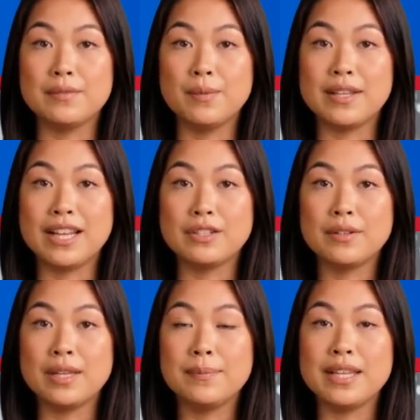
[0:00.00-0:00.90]
With
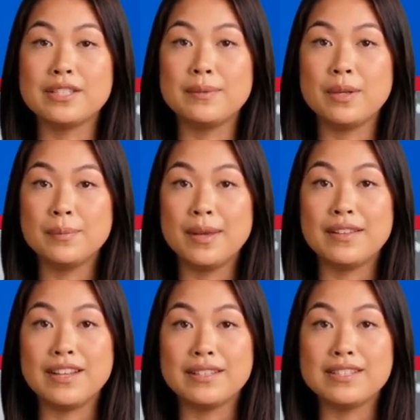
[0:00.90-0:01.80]
internet based boot
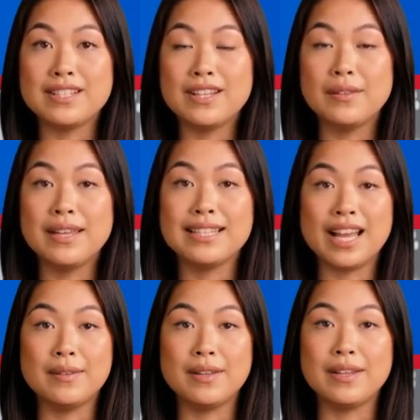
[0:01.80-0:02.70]
methods, you can
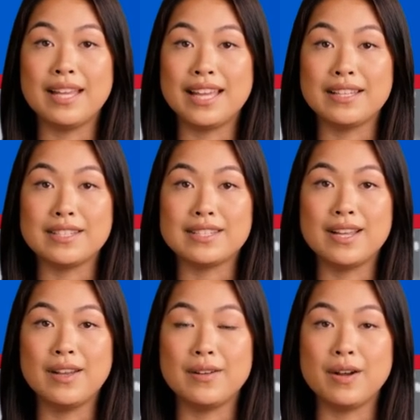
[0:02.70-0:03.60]
download and
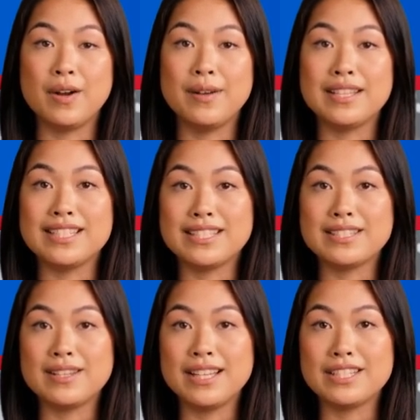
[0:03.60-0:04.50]
install OS
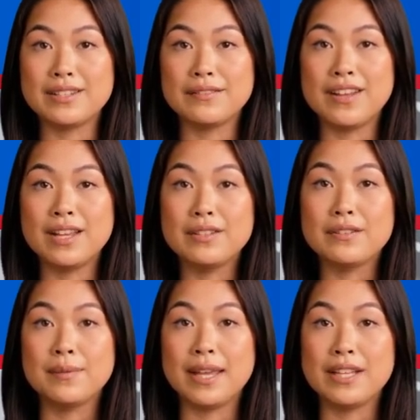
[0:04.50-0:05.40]
installation
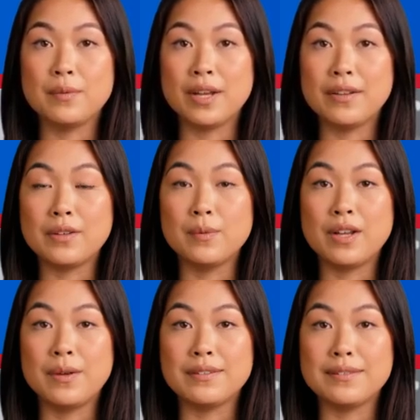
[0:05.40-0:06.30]
files from anywhere in the
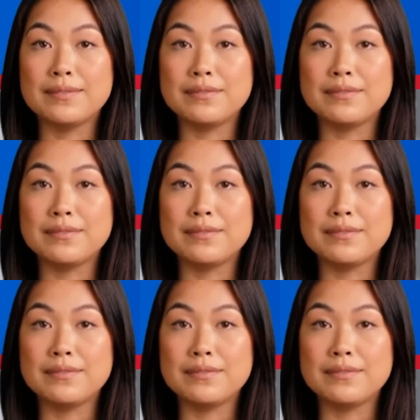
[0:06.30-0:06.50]
world.